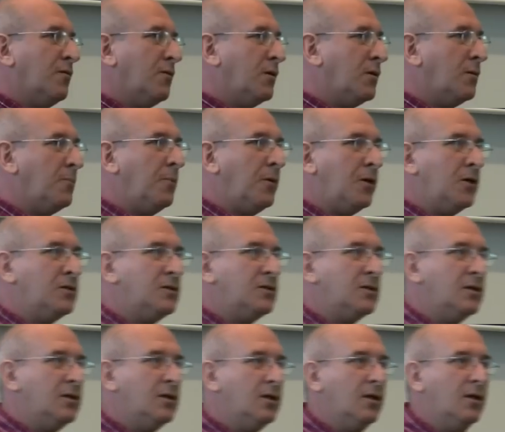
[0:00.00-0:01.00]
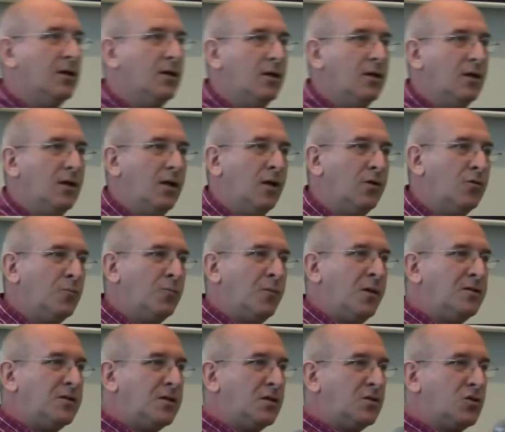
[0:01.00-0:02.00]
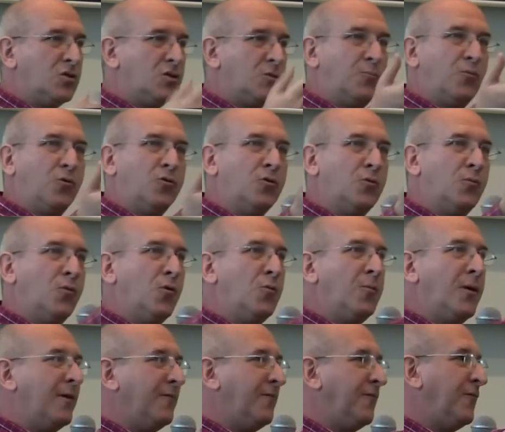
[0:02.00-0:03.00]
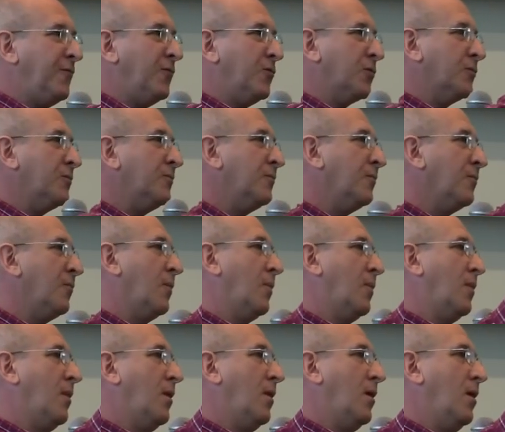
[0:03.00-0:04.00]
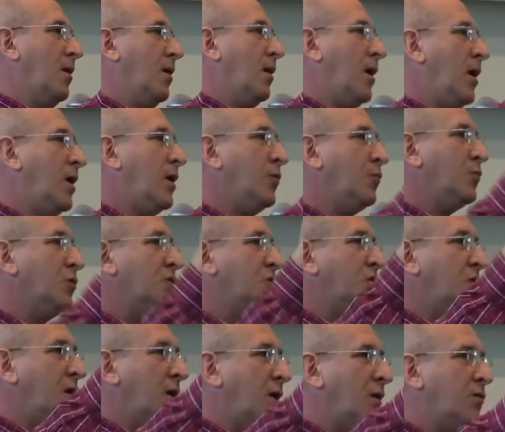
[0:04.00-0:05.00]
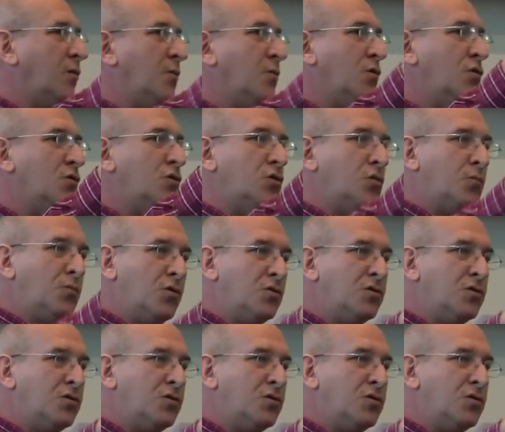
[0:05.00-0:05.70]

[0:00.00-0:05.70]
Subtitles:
a party, and you basically just point your mobile phone, and it will share your